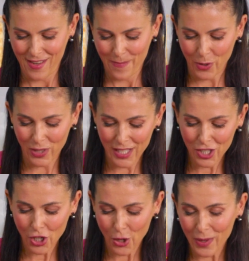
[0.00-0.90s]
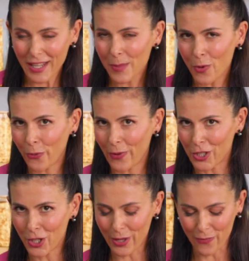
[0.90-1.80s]
Because this dough is more
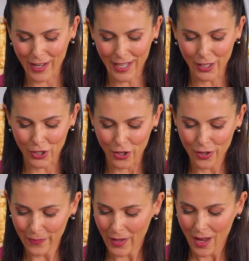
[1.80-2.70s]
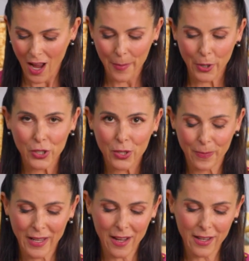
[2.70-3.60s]
fragile than regular dough, I'm going to
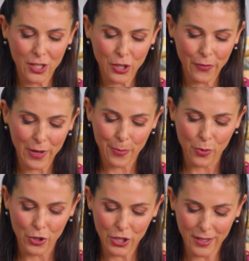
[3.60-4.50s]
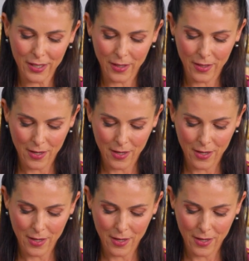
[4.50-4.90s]
cut it into 3 portions.